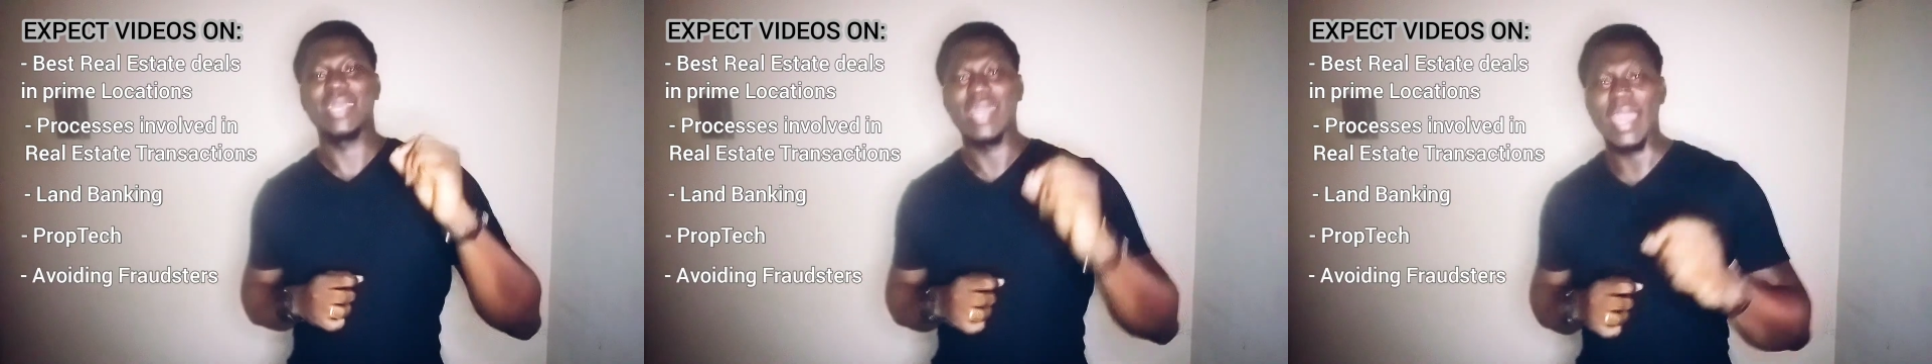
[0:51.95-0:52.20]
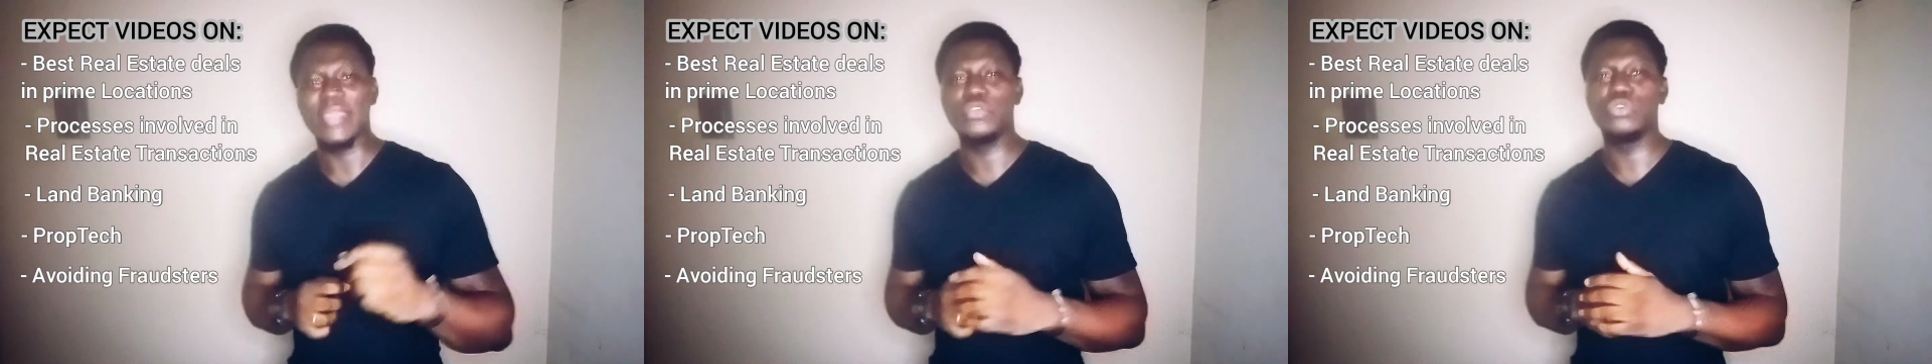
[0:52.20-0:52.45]

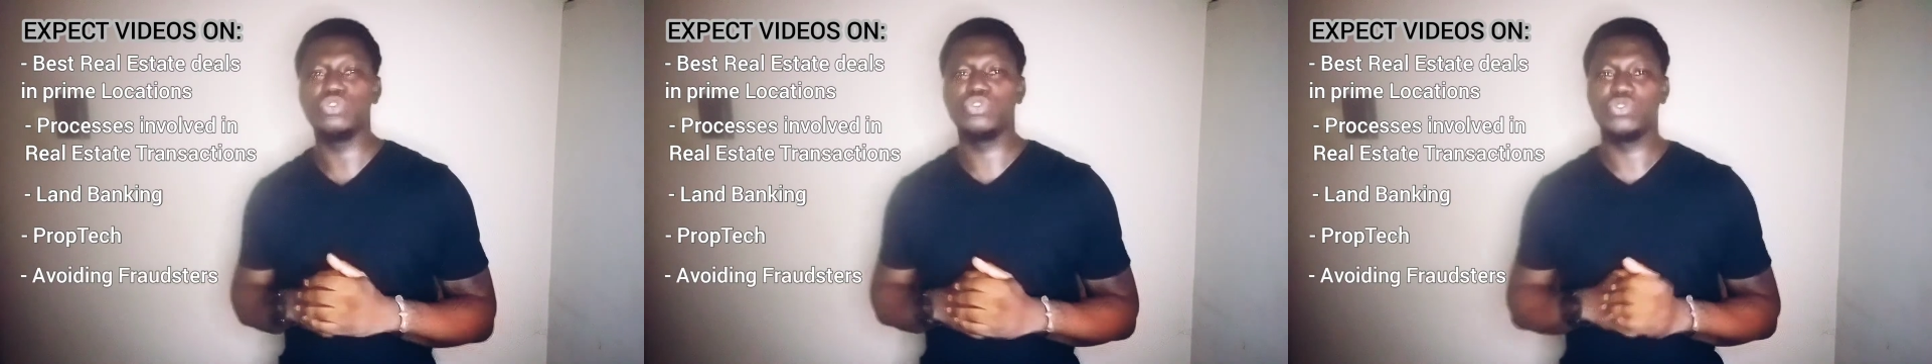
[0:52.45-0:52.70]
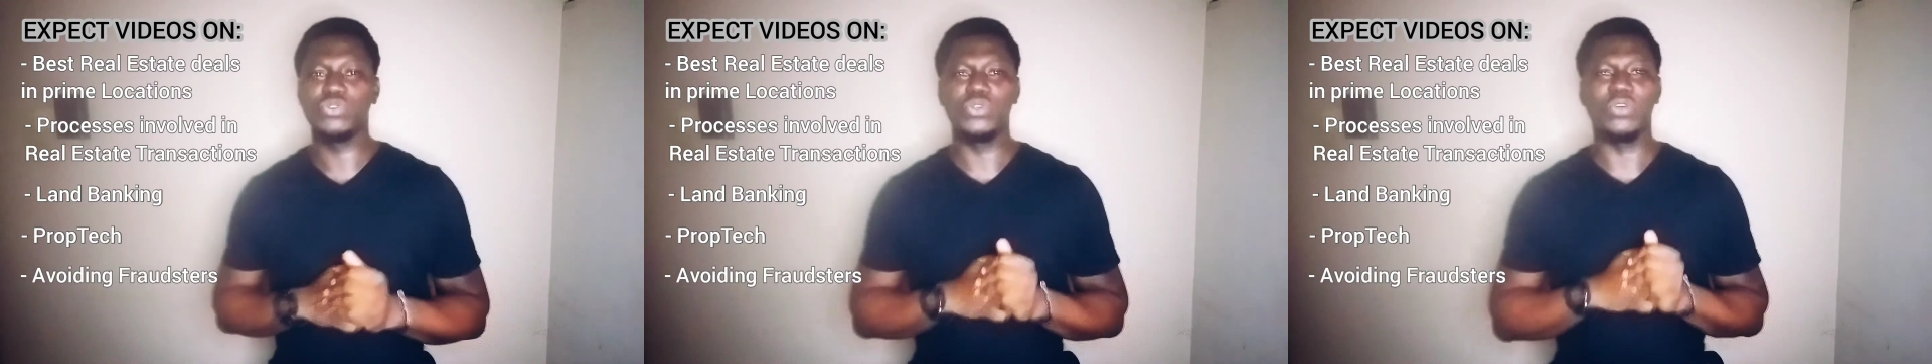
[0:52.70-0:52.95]
guide you
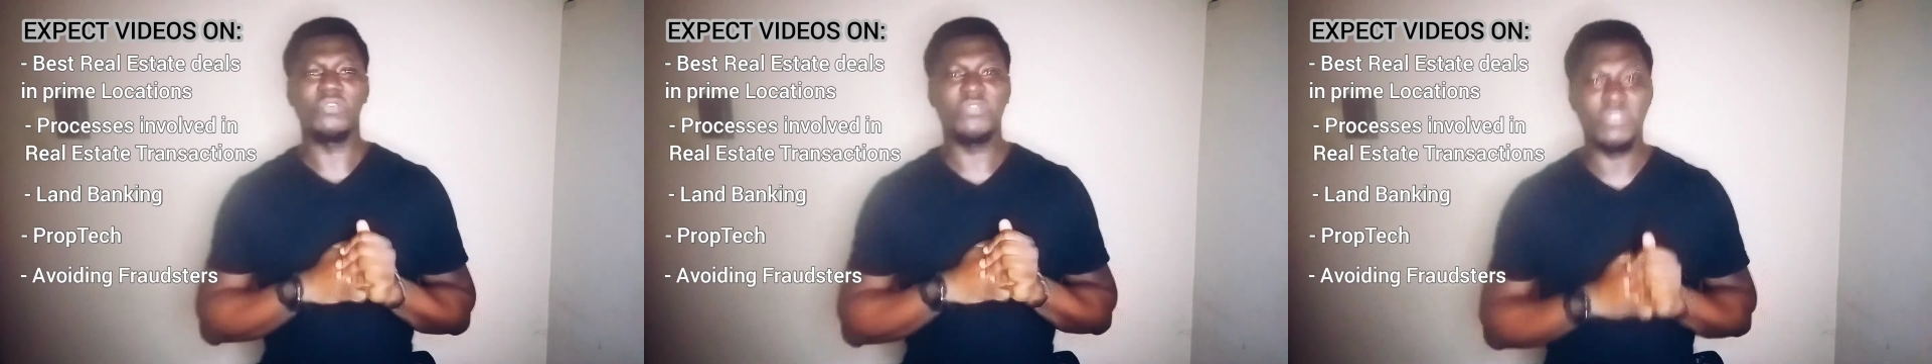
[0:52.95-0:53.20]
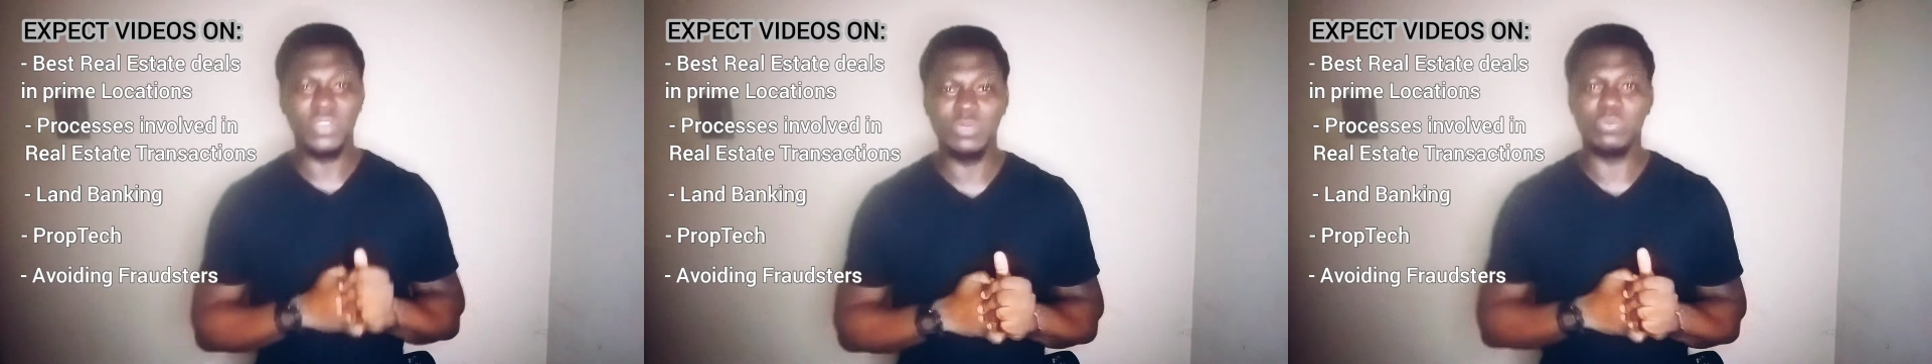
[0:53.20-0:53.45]
through your
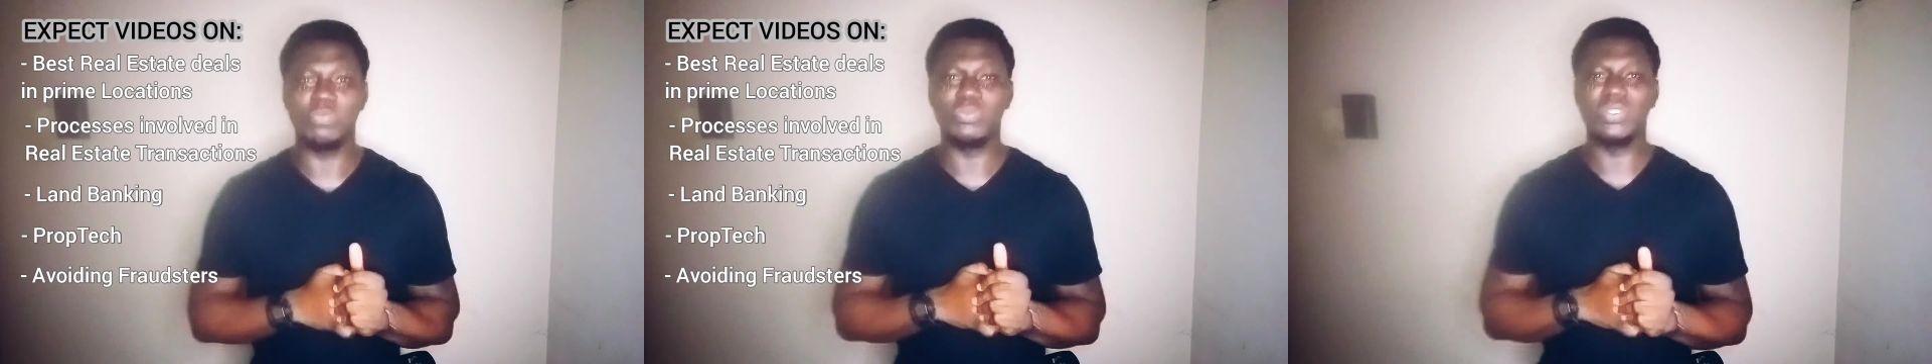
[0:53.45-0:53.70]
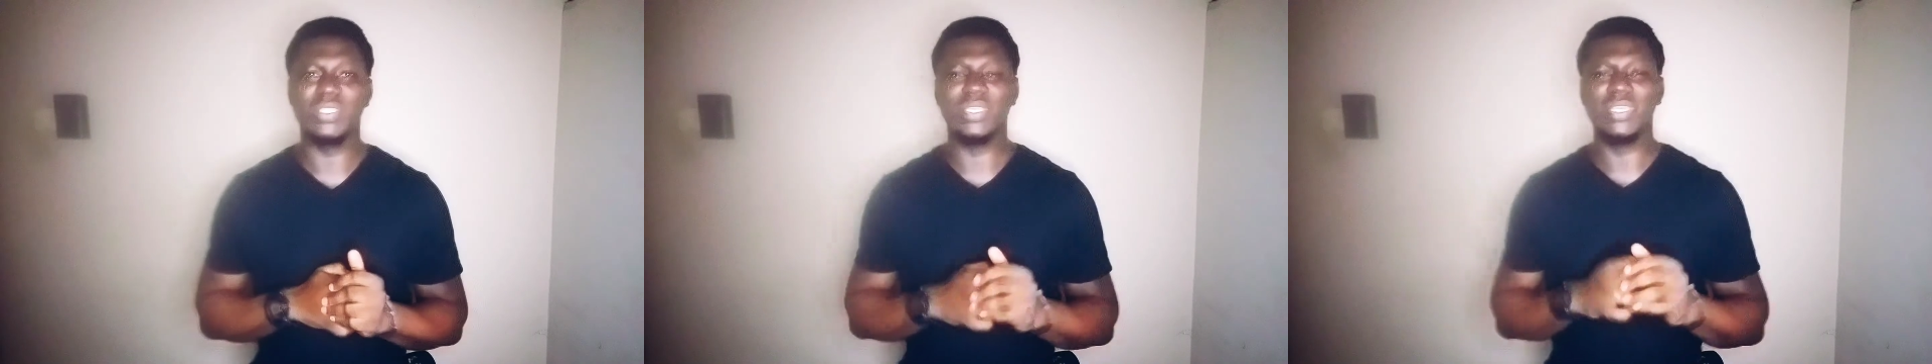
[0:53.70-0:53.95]
first
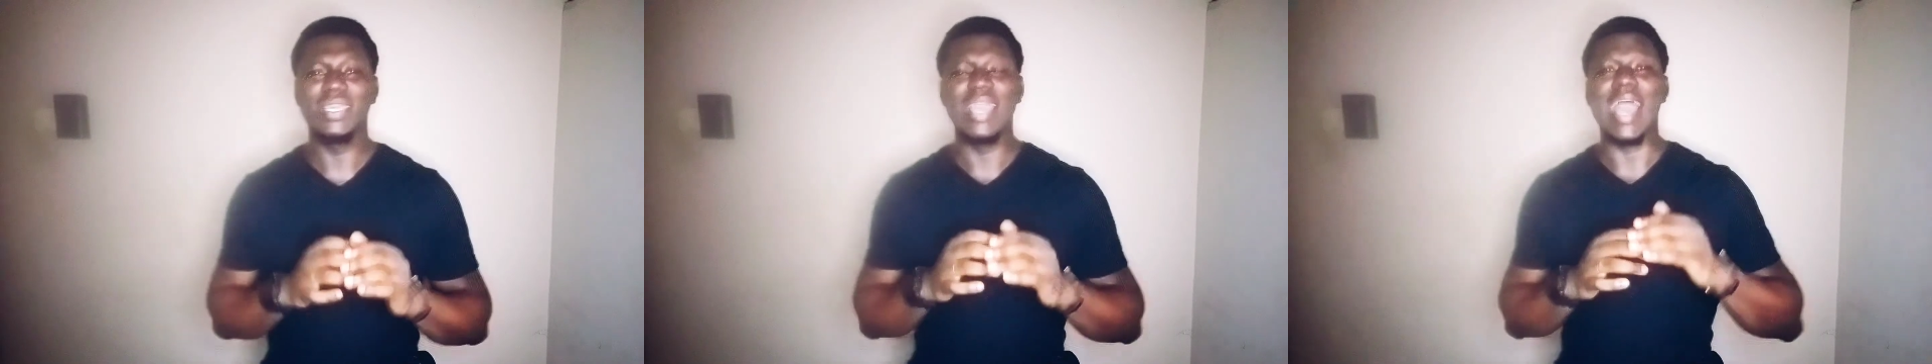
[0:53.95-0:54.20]
property